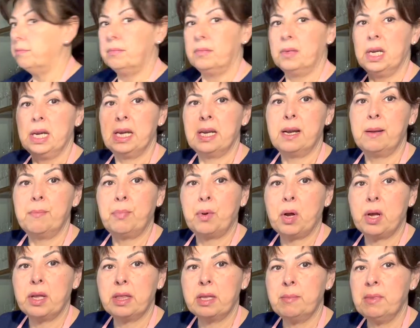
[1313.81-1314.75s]
And I
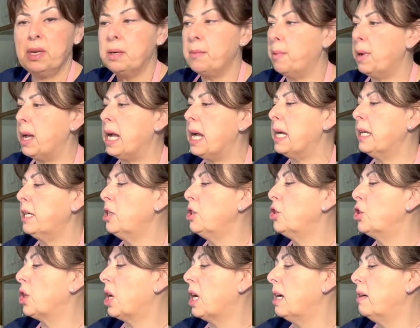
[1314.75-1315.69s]
bought them in a
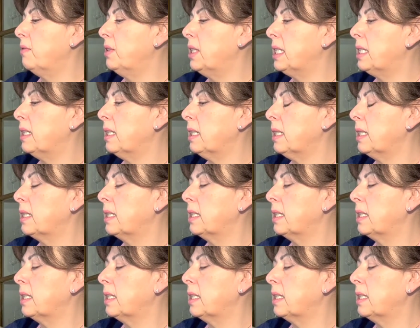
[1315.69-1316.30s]
package of 6.